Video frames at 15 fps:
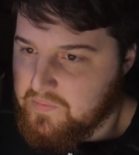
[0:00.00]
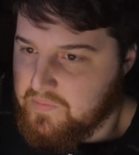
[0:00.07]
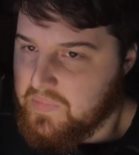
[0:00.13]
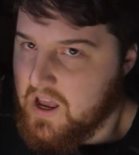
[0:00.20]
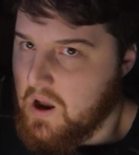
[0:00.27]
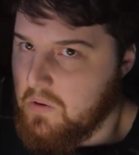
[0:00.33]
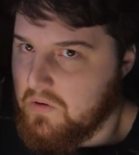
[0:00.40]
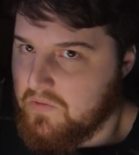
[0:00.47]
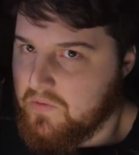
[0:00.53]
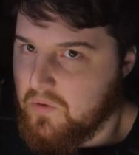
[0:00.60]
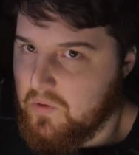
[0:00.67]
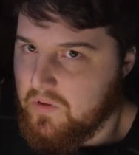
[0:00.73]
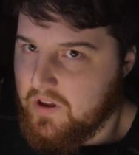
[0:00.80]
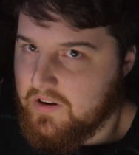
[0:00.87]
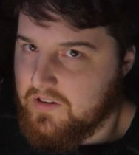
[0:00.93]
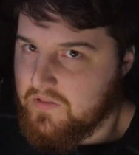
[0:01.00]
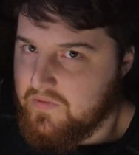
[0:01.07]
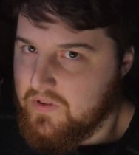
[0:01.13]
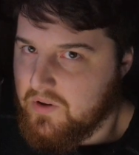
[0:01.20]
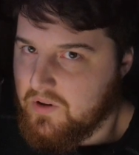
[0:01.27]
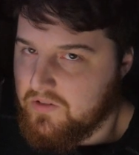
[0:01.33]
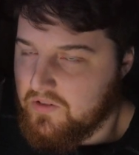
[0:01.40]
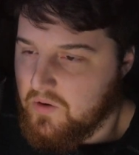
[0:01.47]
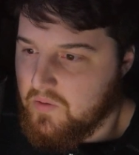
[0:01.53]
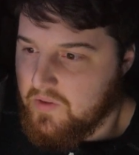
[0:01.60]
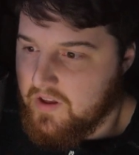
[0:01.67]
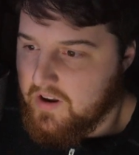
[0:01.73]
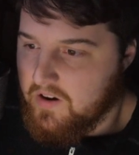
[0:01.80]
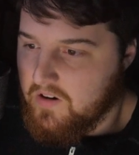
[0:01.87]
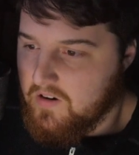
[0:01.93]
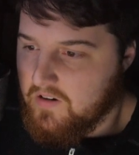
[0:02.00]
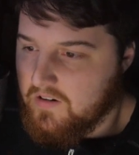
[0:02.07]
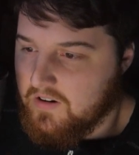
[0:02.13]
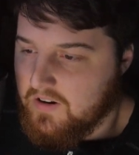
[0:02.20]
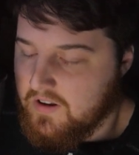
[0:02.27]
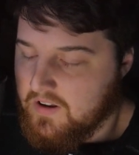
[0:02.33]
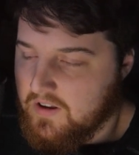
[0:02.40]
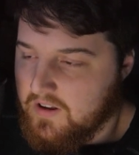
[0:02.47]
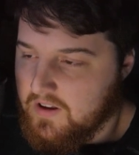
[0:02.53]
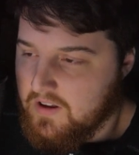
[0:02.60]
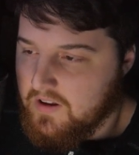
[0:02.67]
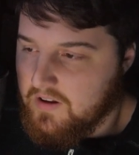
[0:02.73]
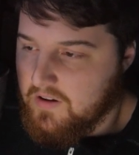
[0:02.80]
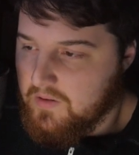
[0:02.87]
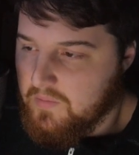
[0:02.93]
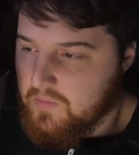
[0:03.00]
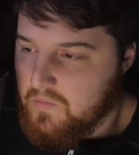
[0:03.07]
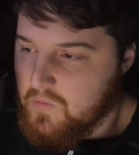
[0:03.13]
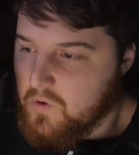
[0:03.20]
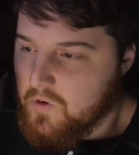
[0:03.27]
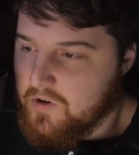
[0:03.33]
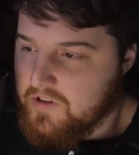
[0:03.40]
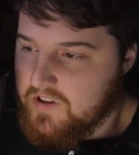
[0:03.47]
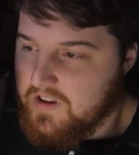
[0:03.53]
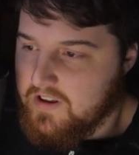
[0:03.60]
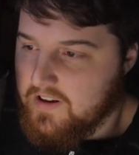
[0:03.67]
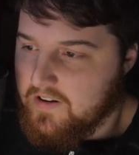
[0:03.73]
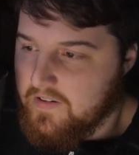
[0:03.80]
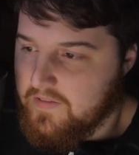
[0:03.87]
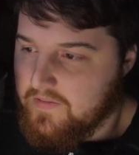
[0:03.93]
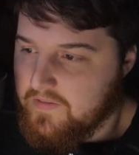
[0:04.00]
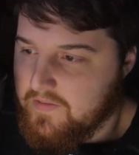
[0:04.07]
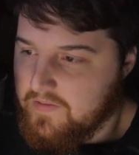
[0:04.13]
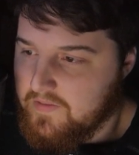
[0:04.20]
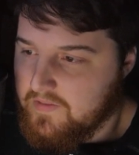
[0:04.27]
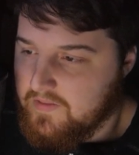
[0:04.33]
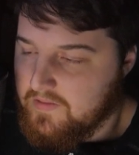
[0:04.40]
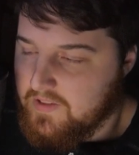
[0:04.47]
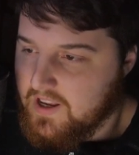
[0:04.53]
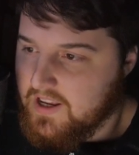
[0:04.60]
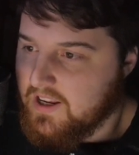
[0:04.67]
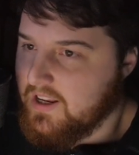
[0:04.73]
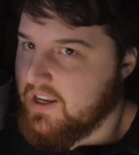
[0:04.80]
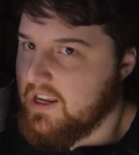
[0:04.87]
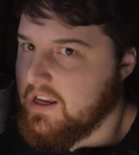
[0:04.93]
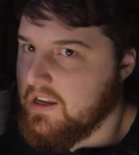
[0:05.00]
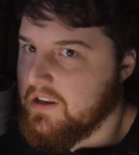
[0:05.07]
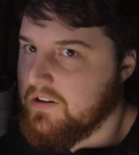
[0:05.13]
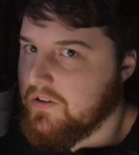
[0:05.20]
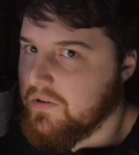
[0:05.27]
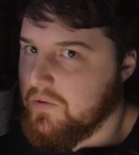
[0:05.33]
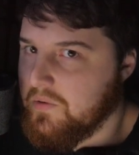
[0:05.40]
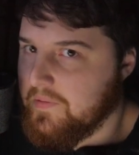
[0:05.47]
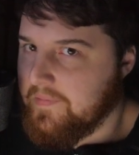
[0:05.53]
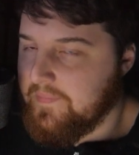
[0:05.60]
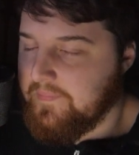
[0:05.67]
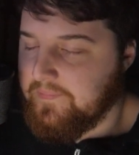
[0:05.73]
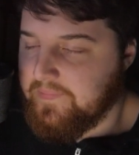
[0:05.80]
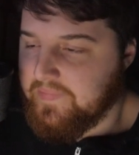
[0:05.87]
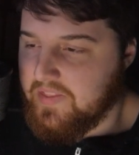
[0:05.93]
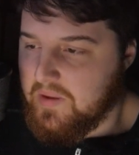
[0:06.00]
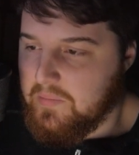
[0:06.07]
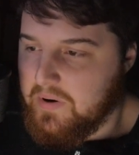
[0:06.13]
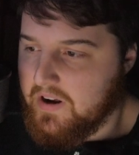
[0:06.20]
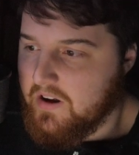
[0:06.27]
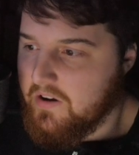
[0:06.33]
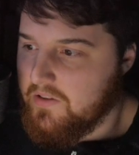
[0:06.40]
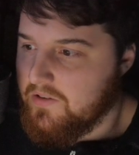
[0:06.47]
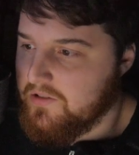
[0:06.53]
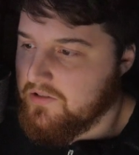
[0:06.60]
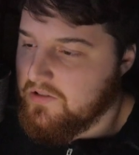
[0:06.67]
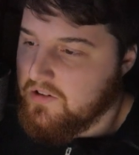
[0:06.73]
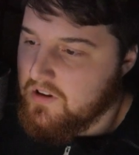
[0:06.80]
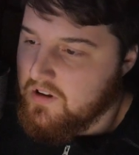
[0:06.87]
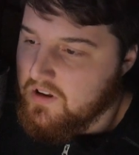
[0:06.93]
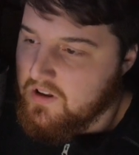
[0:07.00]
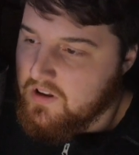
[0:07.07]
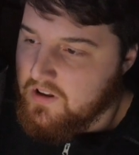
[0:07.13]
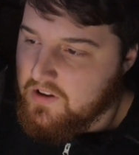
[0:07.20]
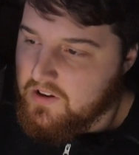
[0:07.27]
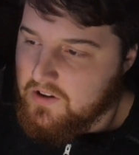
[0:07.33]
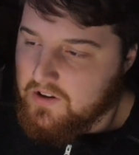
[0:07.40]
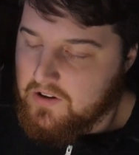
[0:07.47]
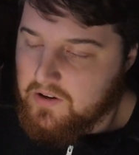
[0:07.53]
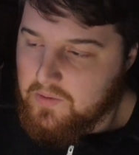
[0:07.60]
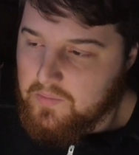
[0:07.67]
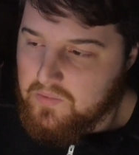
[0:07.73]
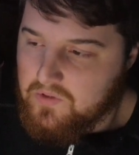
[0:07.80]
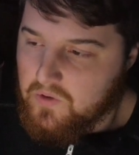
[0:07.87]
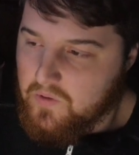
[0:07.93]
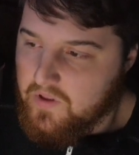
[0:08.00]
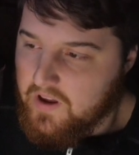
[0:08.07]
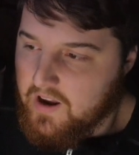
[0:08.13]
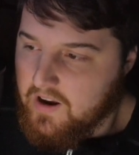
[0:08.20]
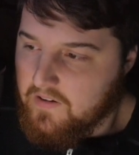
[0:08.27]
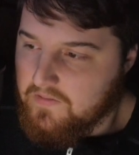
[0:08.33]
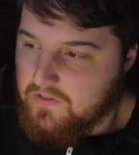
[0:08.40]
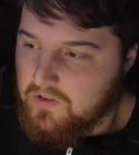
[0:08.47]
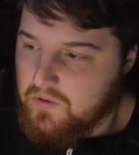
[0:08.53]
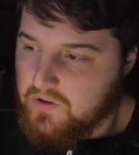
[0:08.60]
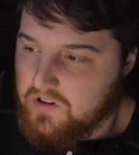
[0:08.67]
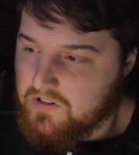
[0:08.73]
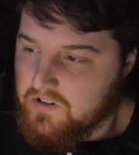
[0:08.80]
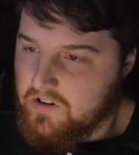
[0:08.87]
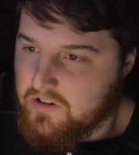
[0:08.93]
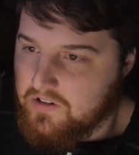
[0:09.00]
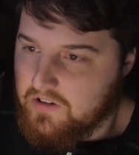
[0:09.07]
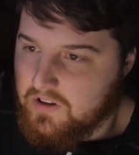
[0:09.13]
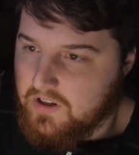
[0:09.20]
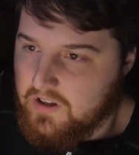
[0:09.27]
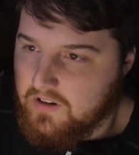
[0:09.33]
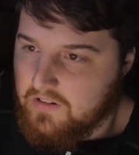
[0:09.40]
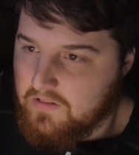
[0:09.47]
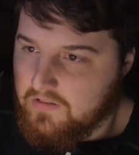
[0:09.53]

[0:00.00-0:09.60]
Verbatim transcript: powerful. They have to feel as though they are worthy of taking heed to by others. So they have to continually